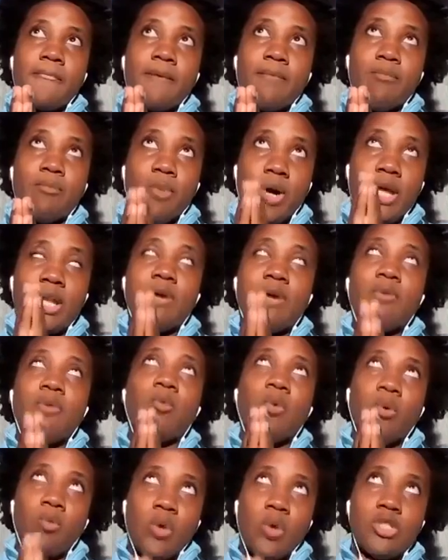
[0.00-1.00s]

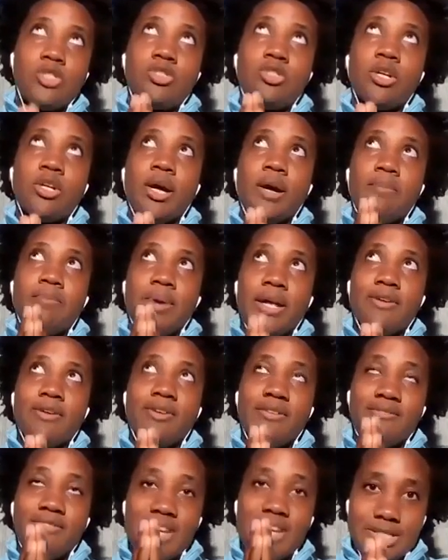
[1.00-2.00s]
once you're a better
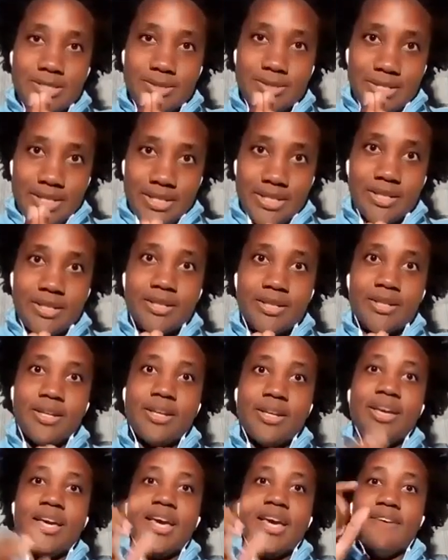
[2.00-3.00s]
investing
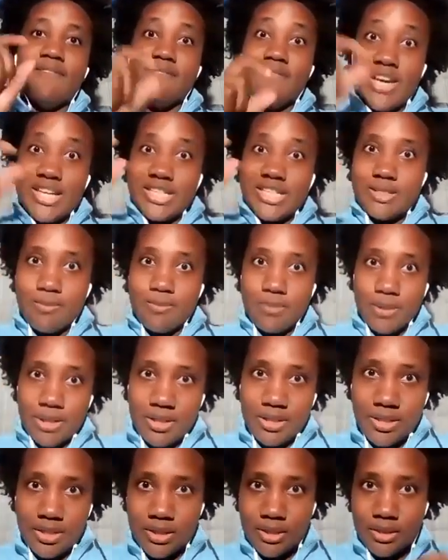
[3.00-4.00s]
investment
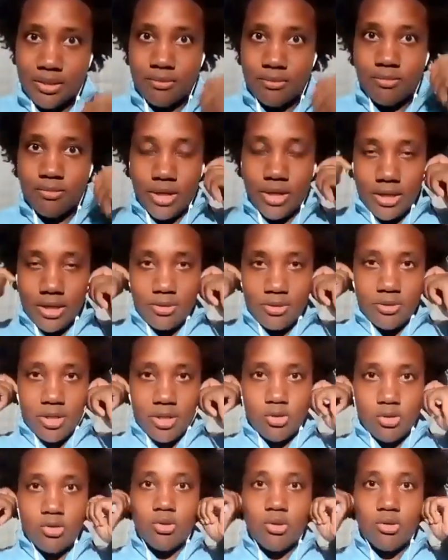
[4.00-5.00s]
club, right?
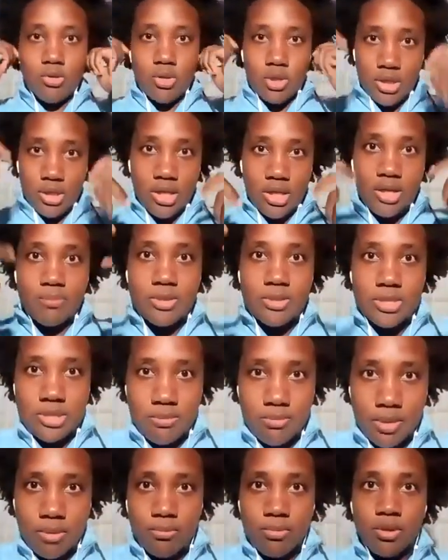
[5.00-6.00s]
The club is a
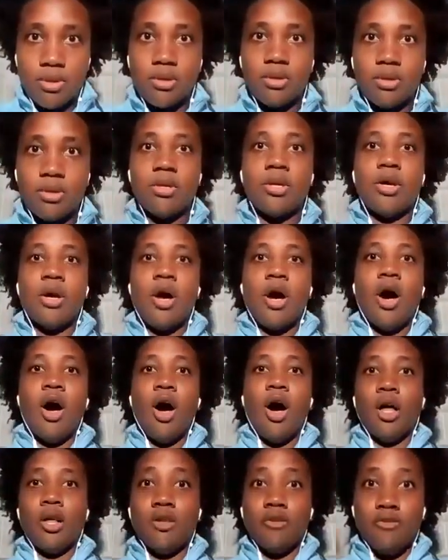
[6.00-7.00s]
member,
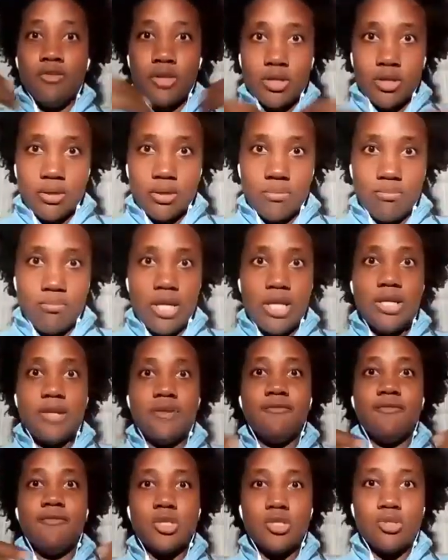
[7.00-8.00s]
all of the
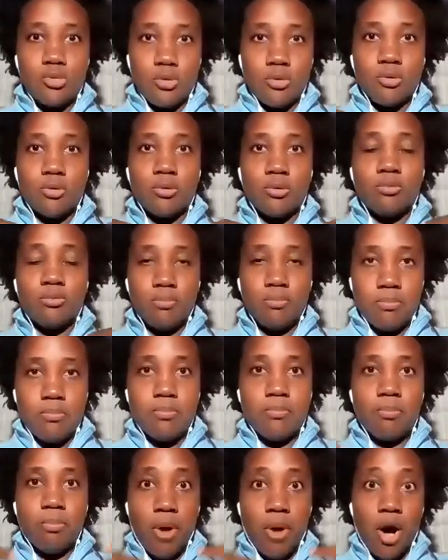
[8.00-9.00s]
individual
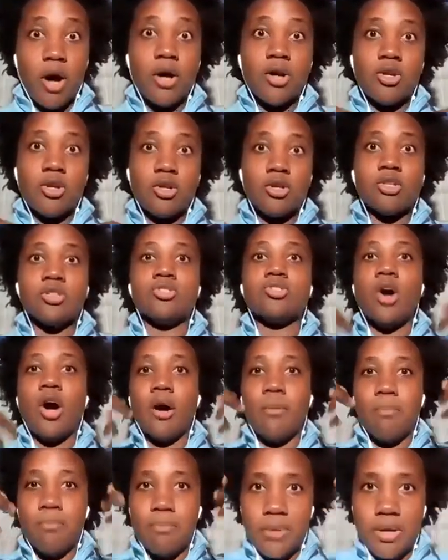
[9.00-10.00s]
partners
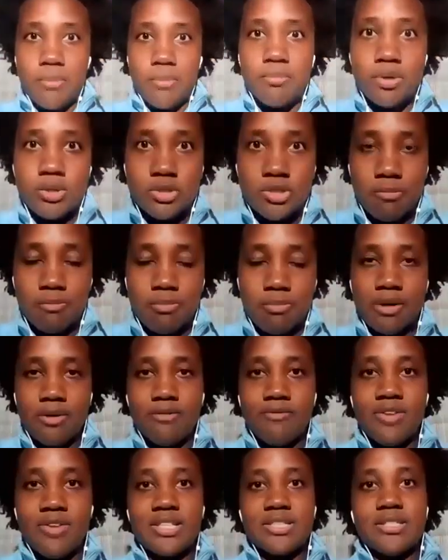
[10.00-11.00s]
are members of Better
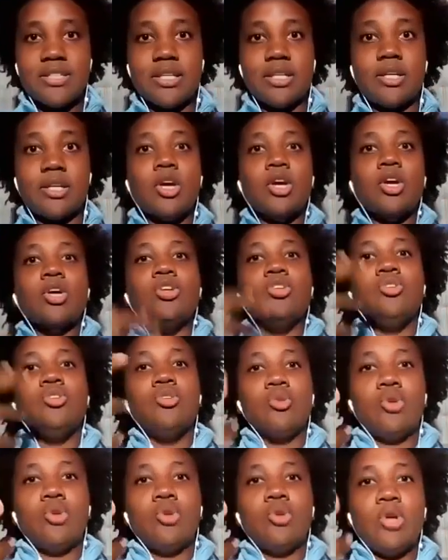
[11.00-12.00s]
Investing.
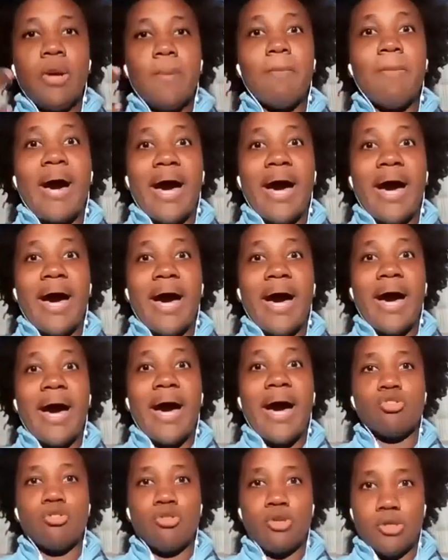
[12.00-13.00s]
You can buy
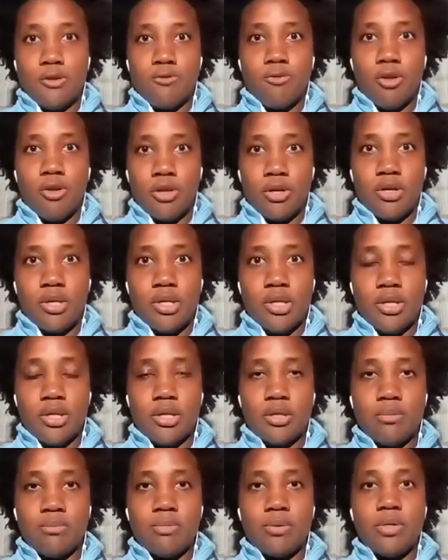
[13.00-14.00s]
insurance for the
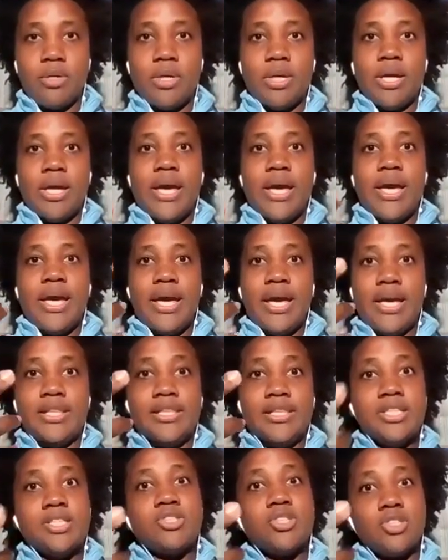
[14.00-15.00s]
club. And
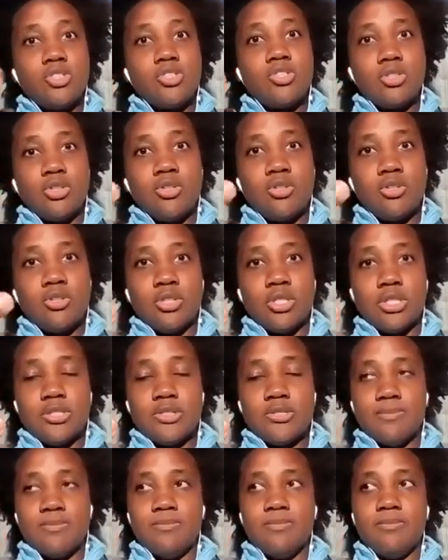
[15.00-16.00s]
this insurance,